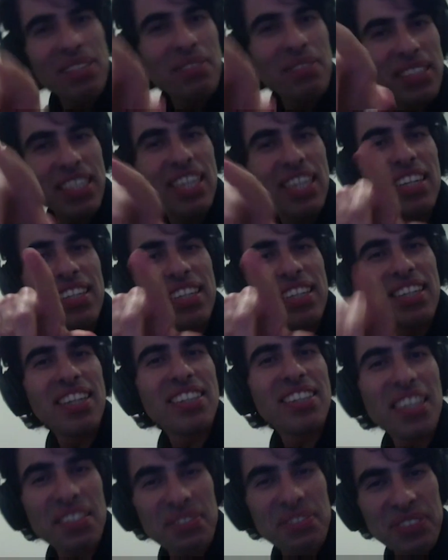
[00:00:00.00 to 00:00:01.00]
can I
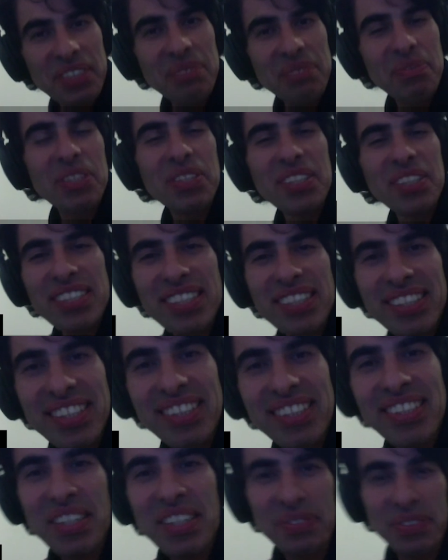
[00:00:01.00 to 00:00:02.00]
dive in, because I
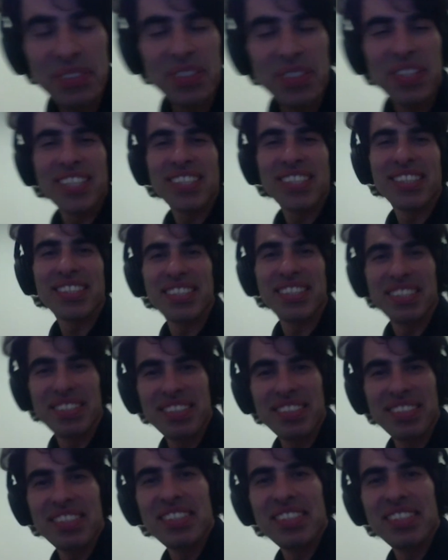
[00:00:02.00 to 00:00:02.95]
think there are a few other things here.